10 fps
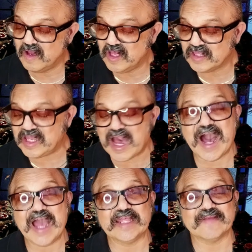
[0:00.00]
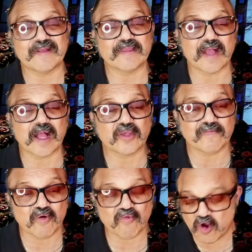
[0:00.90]
The Island of Dr.
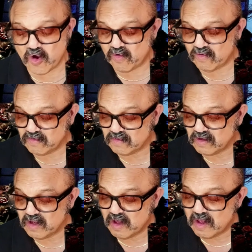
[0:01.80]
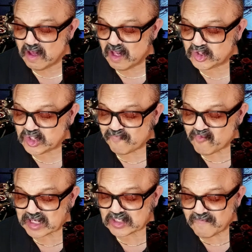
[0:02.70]
Moreau. A
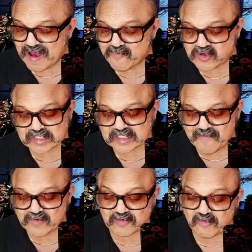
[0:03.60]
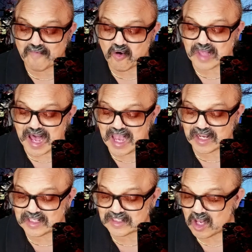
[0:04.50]
shipwreck survivor discovers a remote
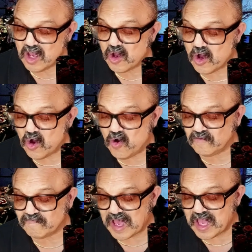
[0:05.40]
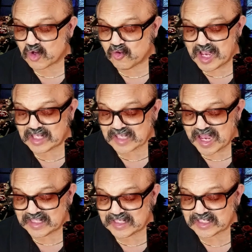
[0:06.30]
island owned by a crazed
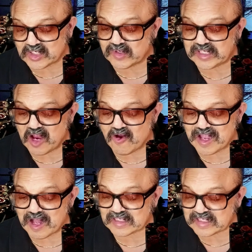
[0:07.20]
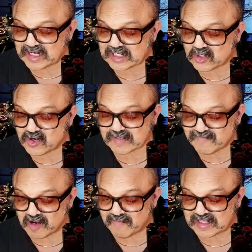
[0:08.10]
scientist who is carrying out sinister
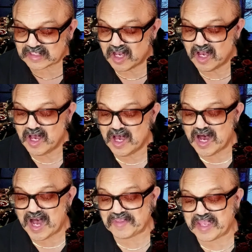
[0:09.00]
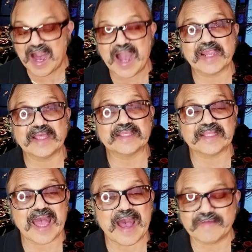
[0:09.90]
experiments on the island's
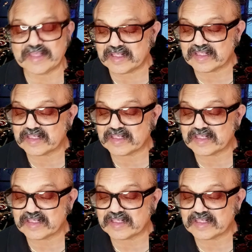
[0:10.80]
inhabitants.